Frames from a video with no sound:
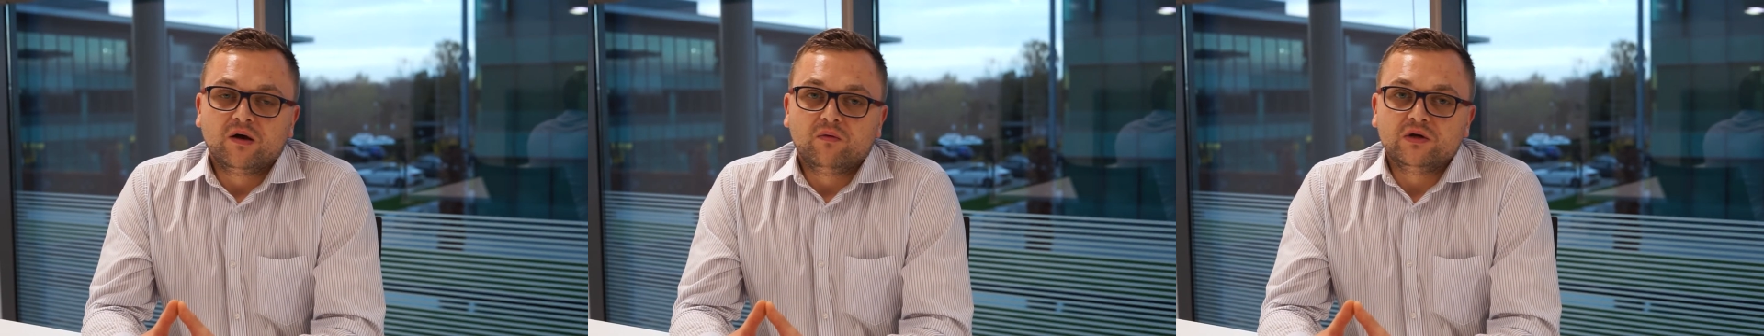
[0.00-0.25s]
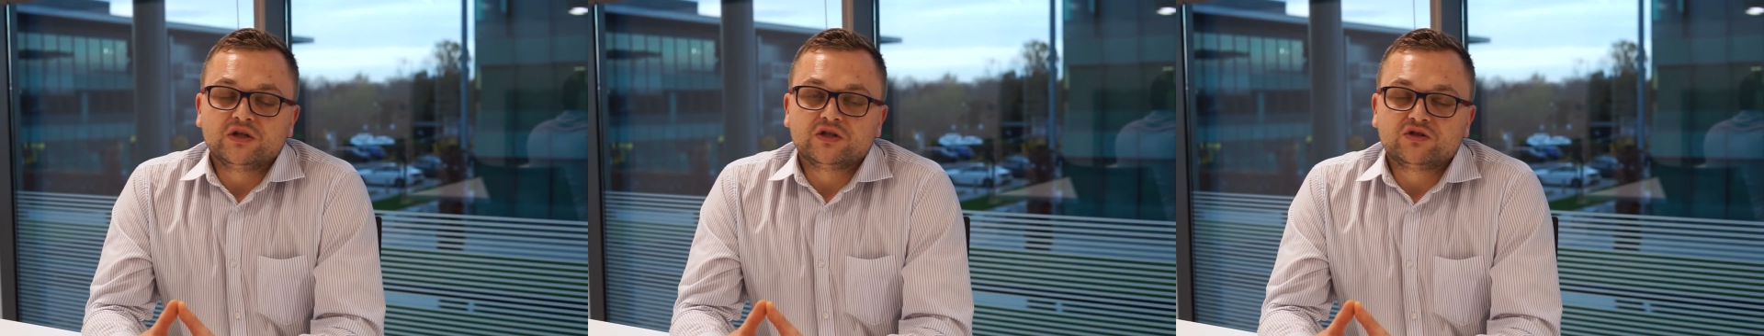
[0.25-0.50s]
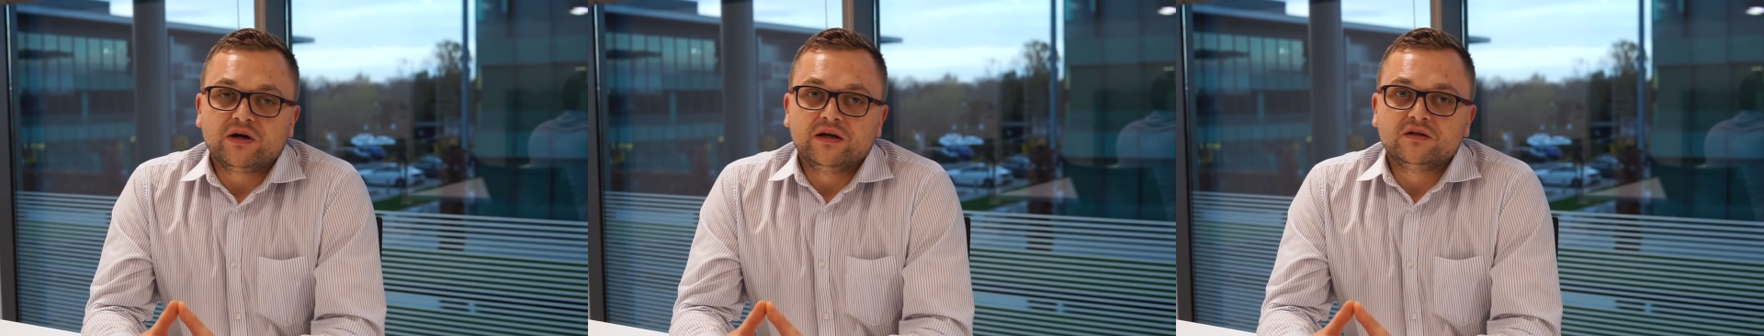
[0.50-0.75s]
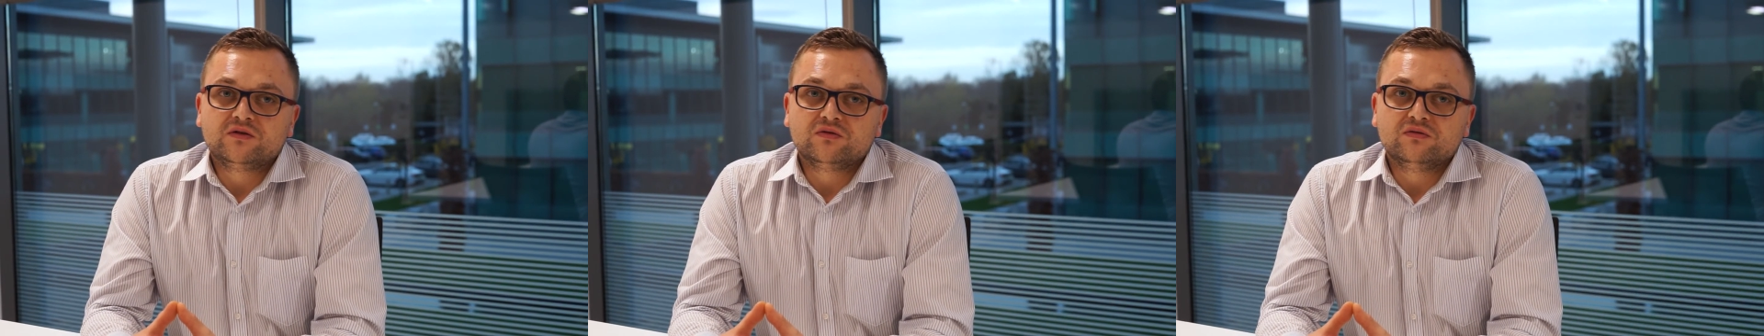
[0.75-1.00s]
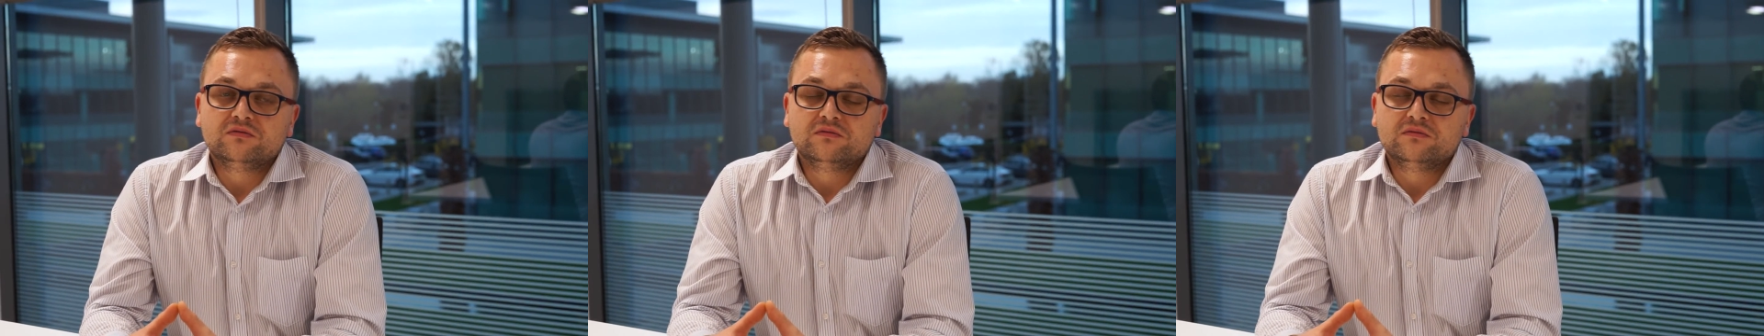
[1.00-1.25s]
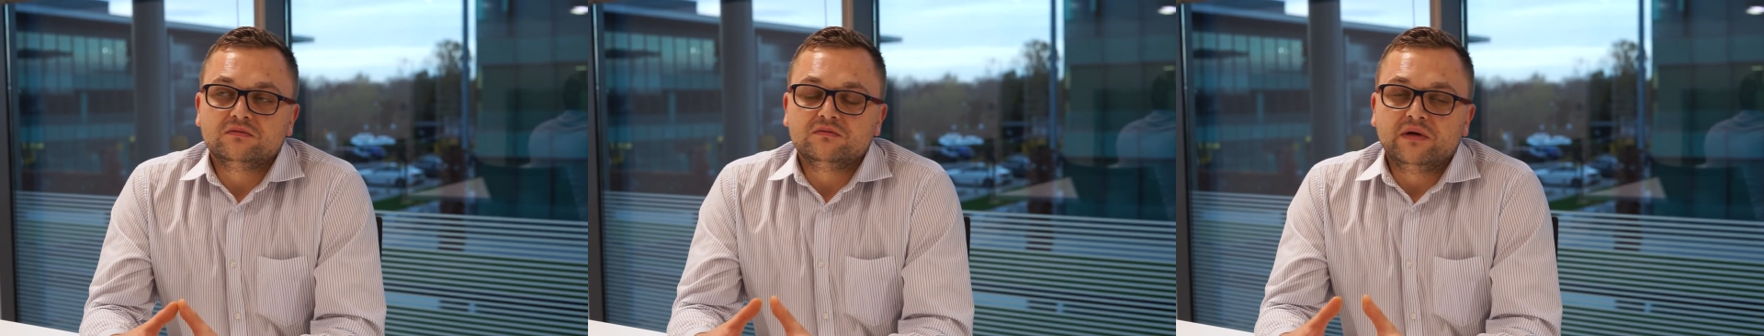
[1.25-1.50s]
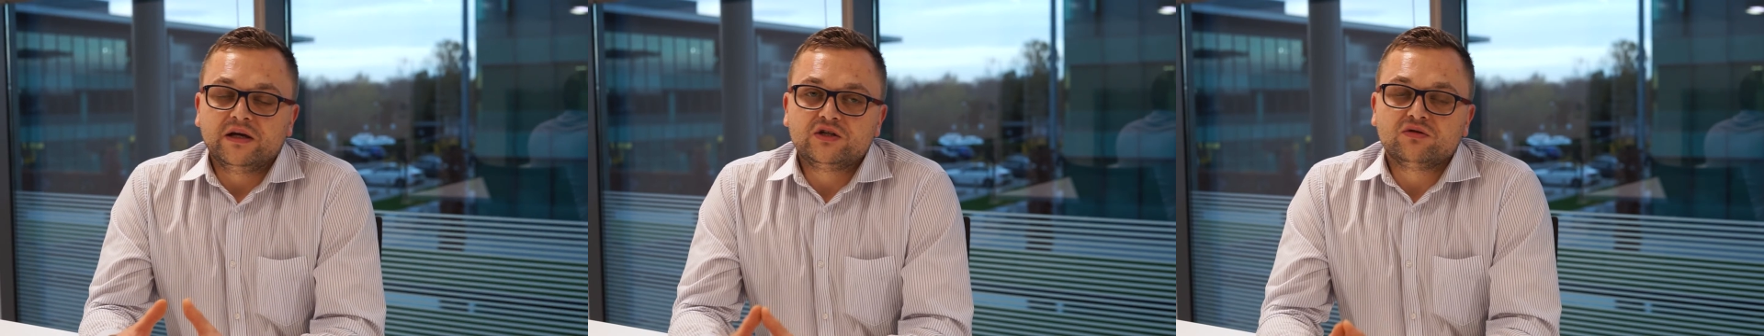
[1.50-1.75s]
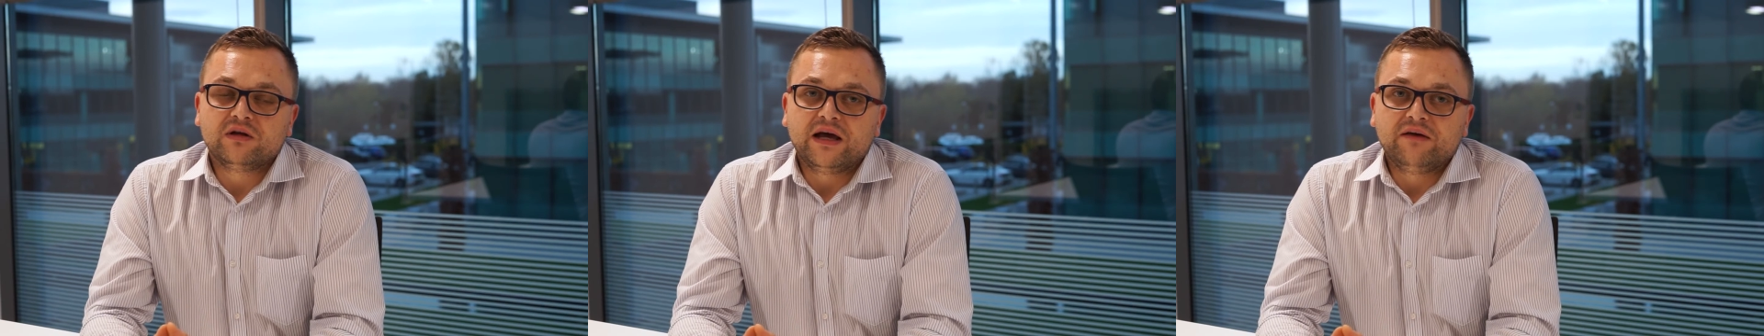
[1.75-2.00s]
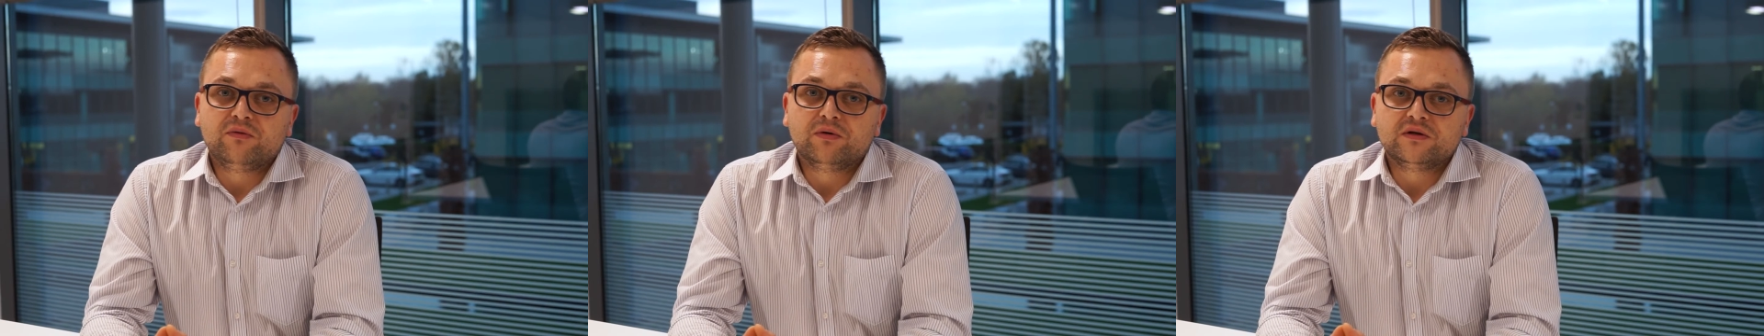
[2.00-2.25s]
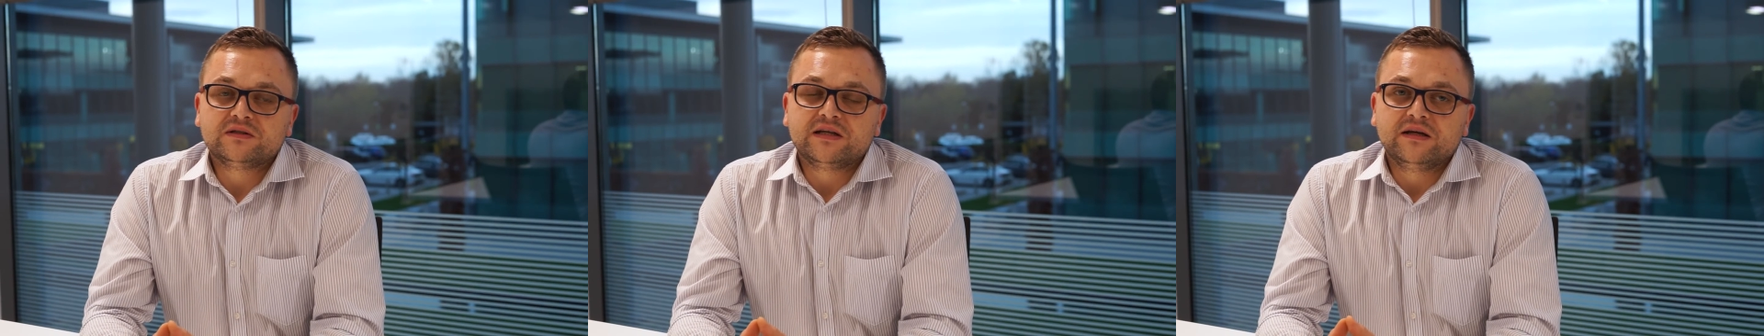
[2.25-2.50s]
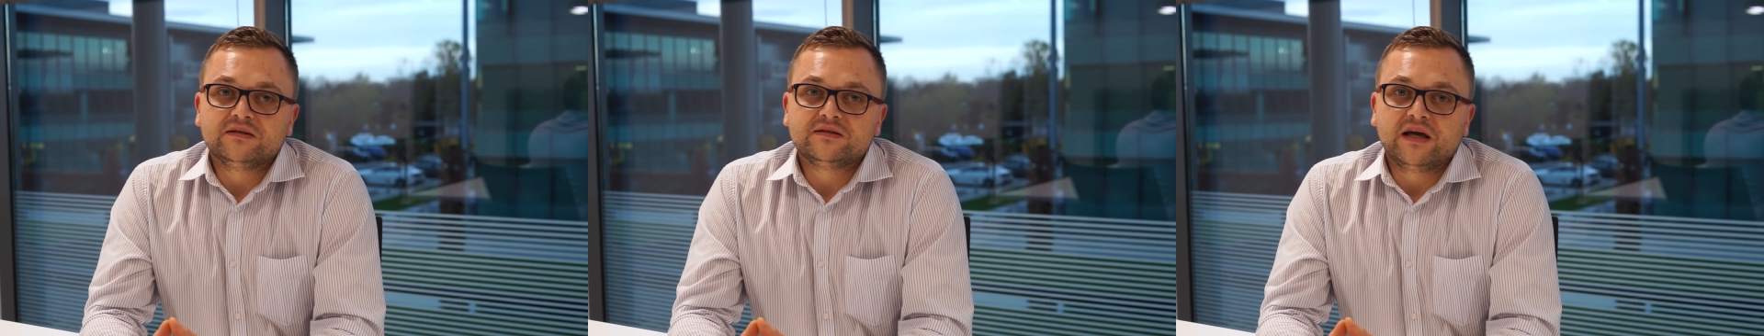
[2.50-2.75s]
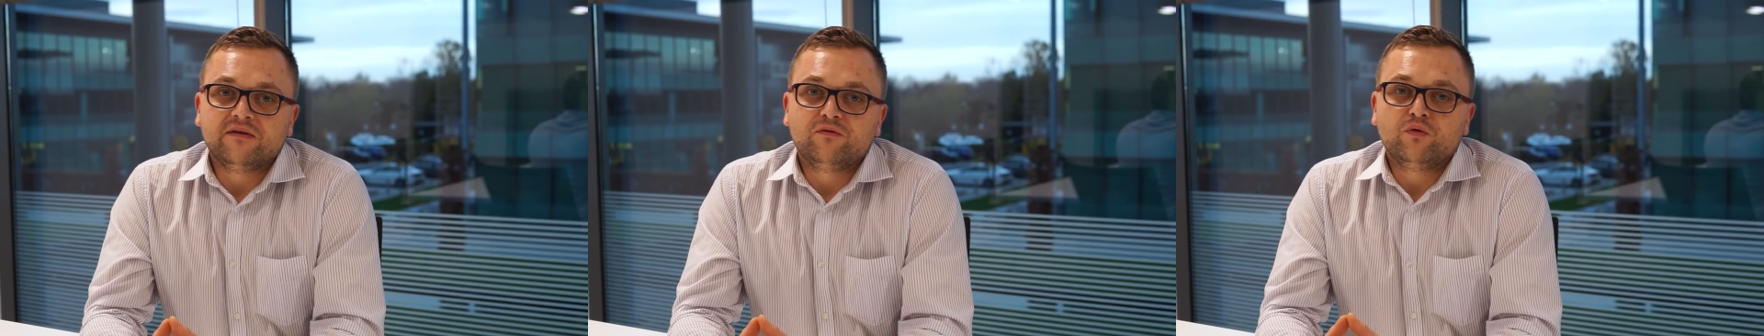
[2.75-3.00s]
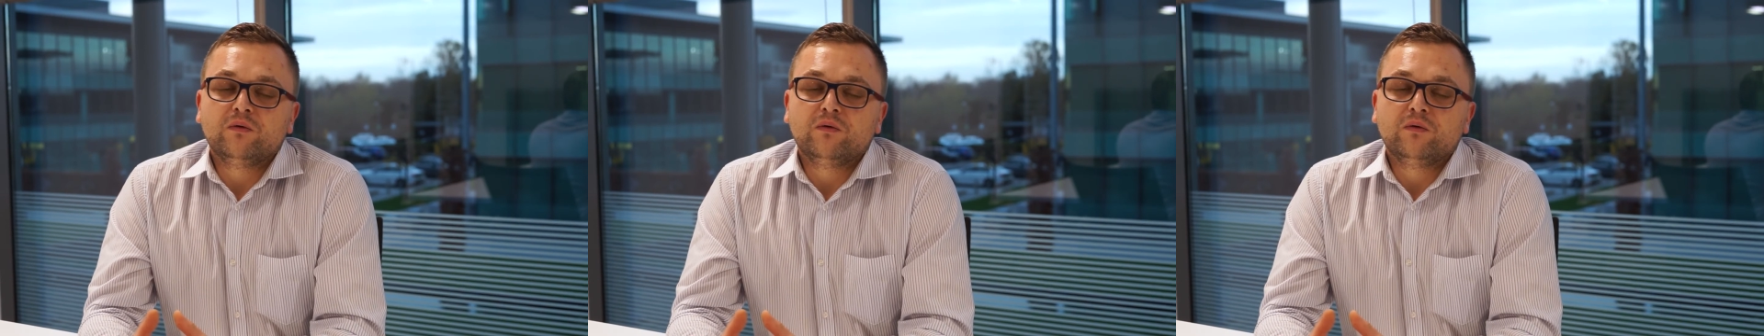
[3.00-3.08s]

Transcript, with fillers: We're just trying to make sure that everybody's staying safe.